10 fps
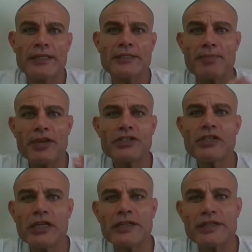
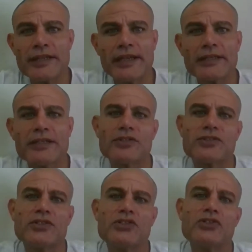Especially in a
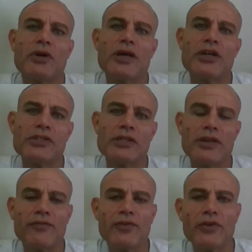tactical
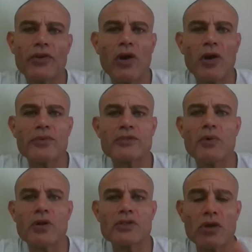situation, if you're an armed
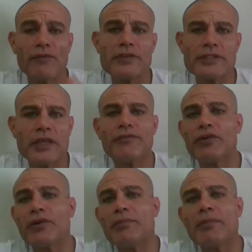response officer,
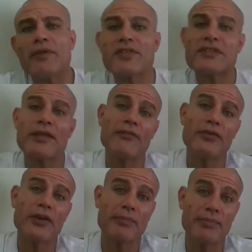if you're a member of the South
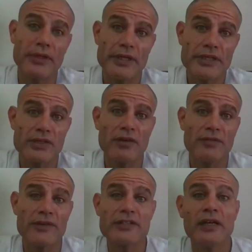African Police
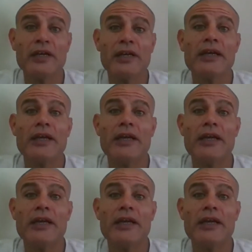Service,